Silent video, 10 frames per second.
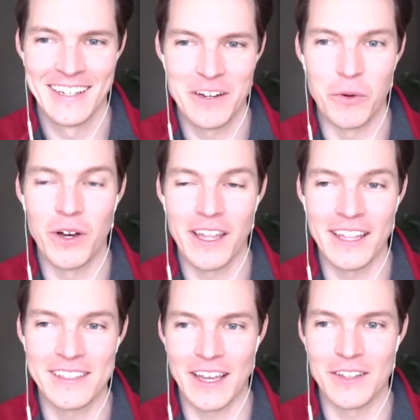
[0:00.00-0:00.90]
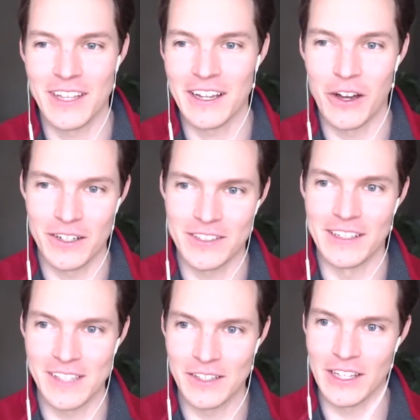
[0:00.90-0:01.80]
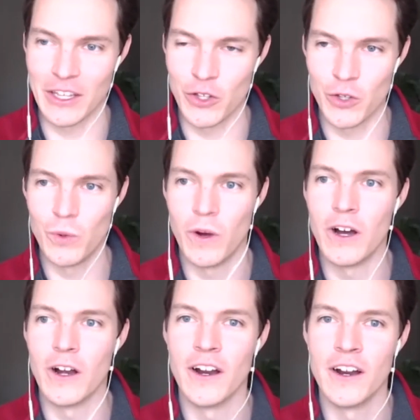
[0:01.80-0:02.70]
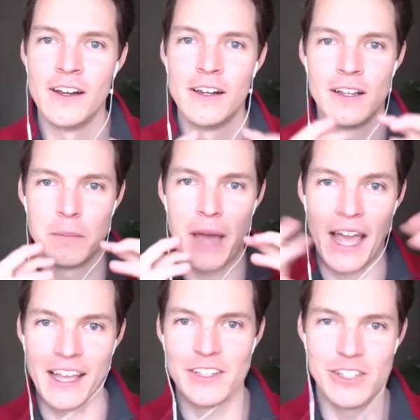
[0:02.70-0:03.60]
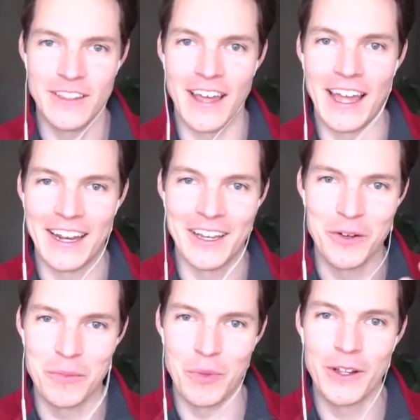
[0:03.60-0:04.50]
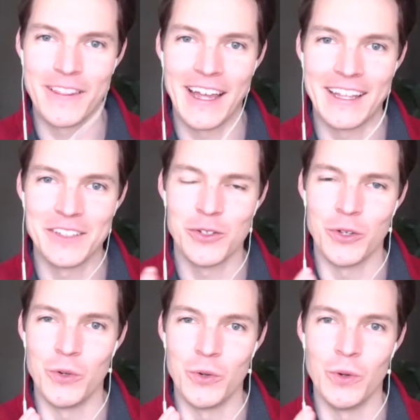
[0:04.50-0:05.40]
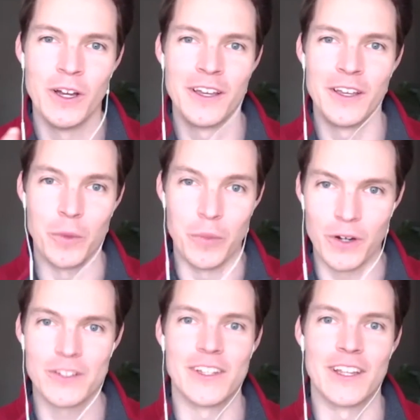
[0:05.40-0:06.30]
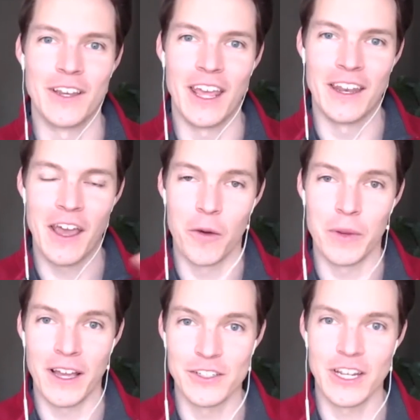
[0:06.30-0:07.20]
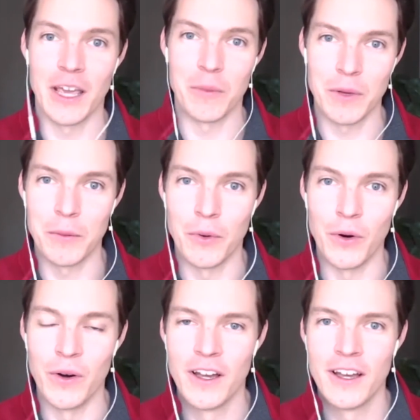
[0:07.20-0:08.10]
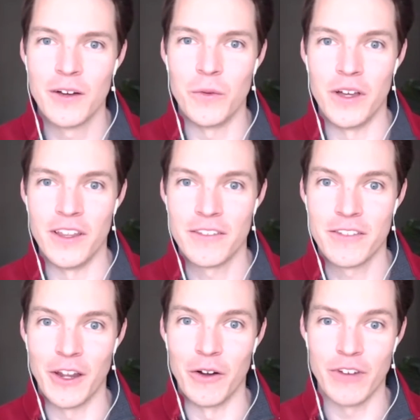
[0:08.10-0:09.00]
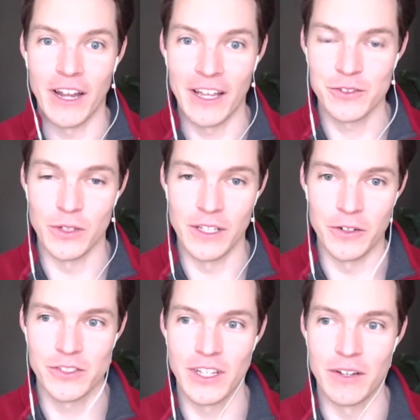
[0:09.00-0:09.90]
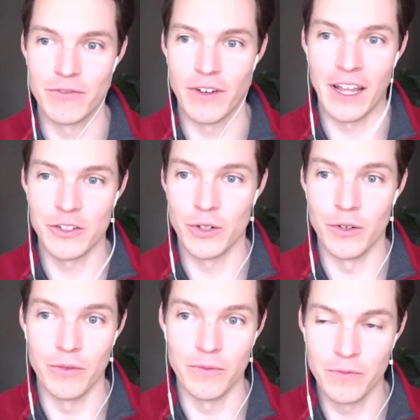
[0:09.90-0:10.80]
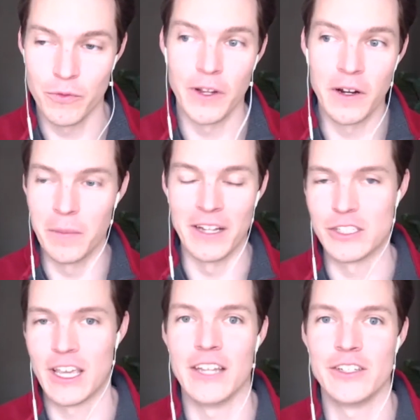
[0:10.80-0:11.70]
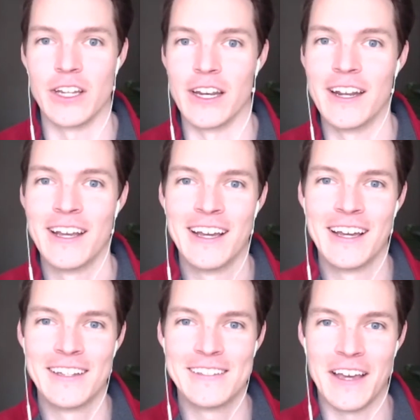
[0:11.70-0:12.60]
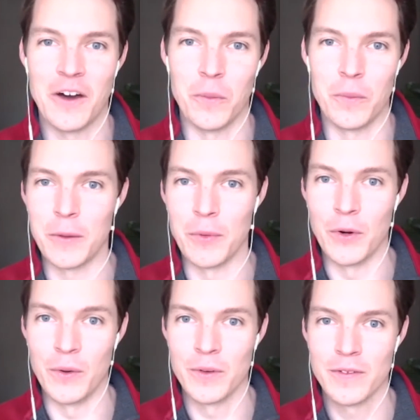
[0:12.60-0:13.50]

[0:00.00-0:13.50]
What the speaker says: Well, honestly, it sounds like you are packaging that and you're putting that into your books and helping educate people with, financial literacy and financial freedom education to help people